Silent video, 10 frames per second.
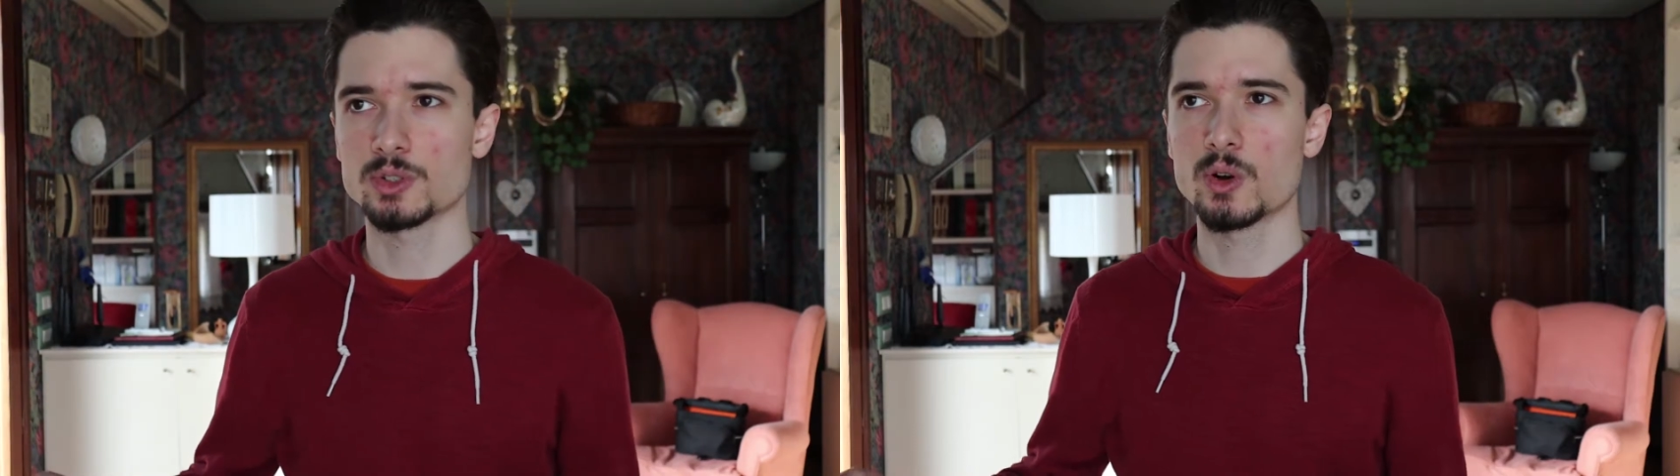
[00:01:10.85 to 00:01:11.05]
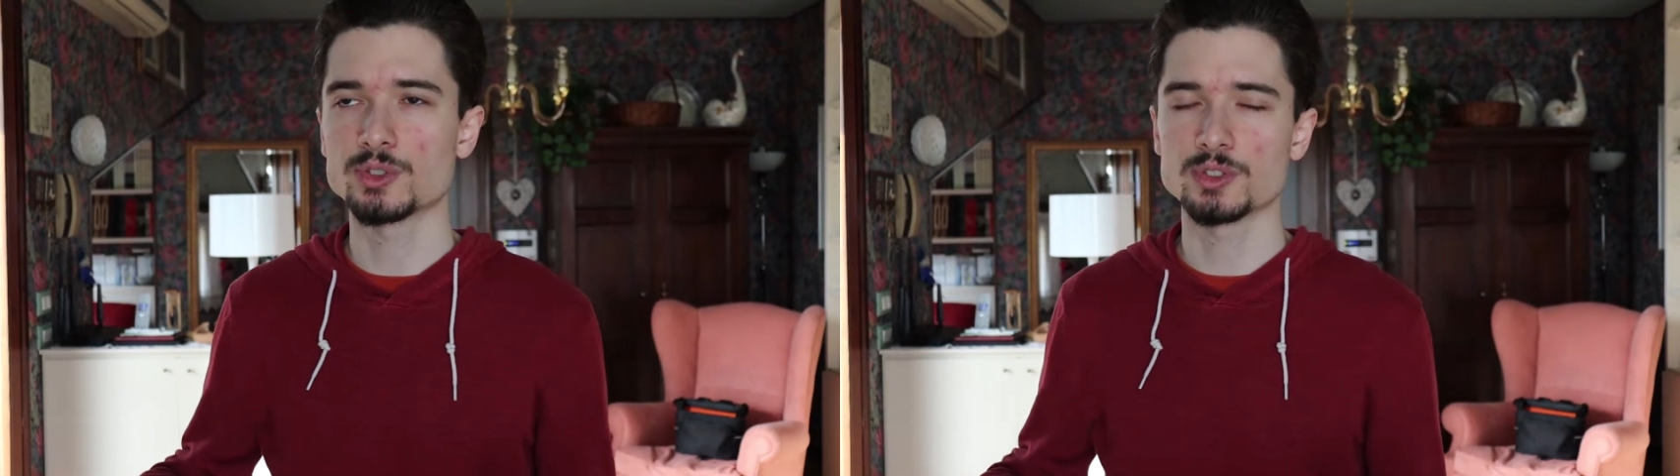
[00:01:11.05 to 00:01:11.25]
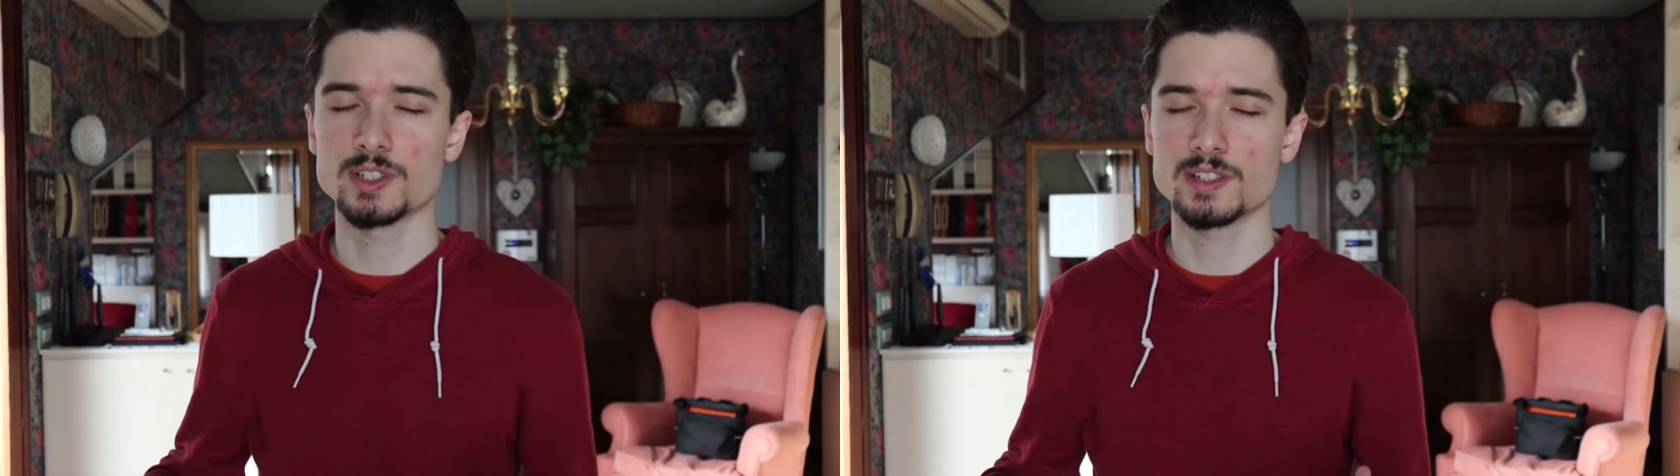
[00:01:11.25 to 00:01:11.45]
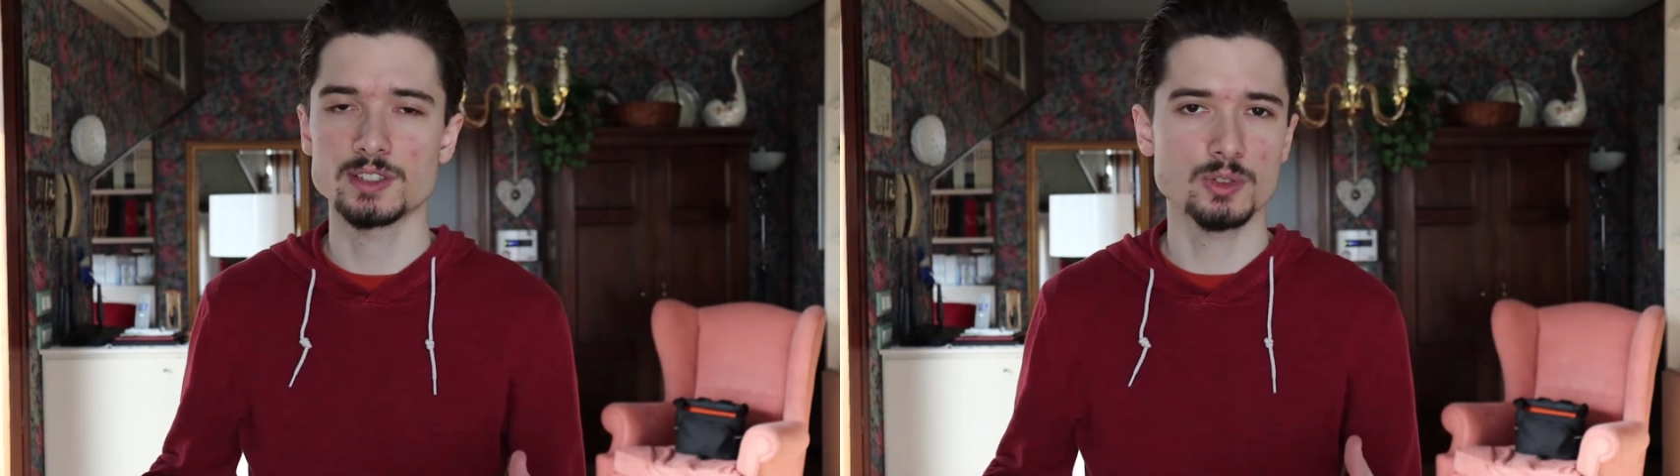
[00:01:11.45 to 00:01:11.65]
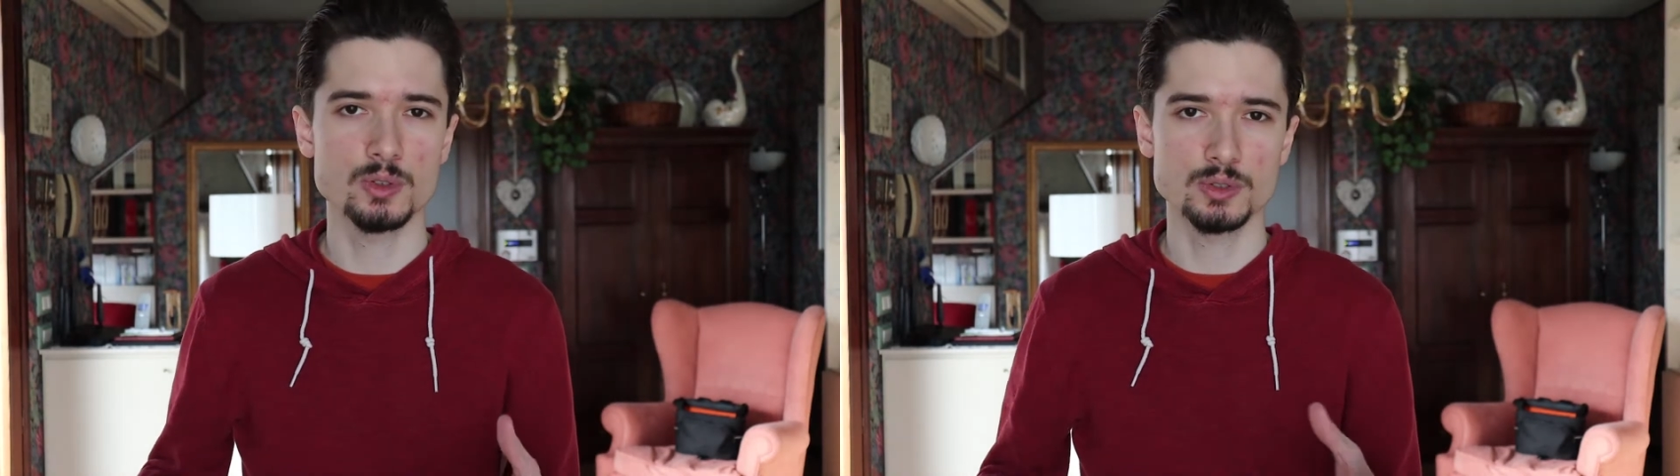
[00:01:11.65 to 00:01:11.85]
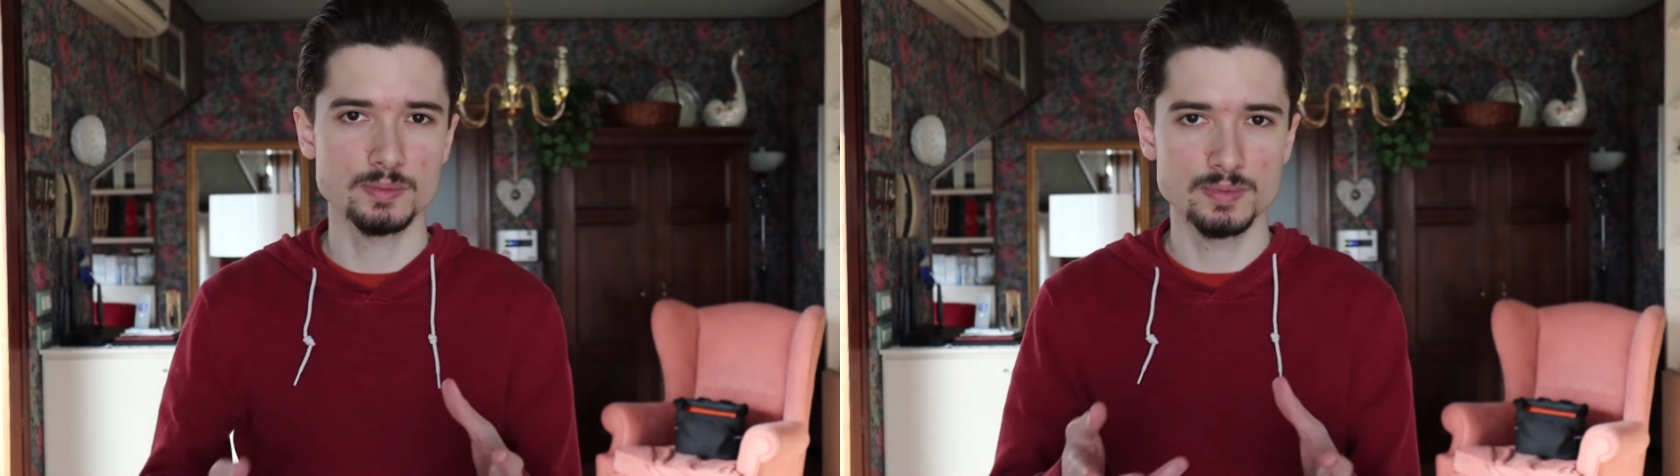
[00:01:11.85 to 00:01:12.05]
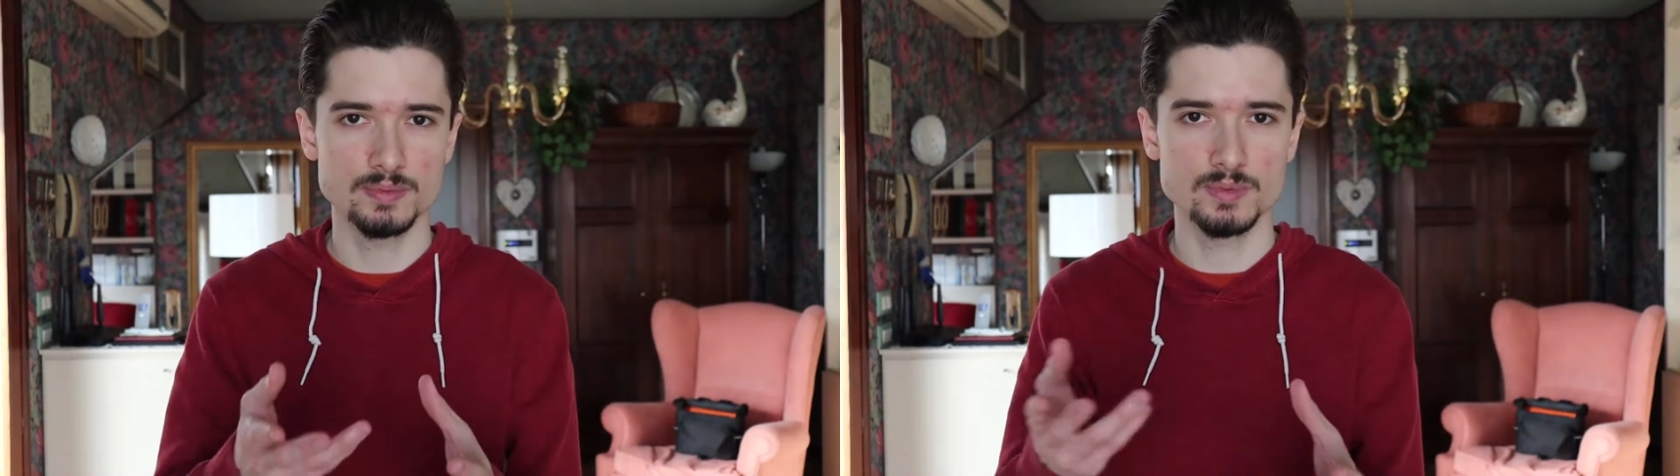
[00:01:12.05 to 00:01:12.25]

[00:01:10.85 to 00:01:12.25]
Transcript: or consciousness or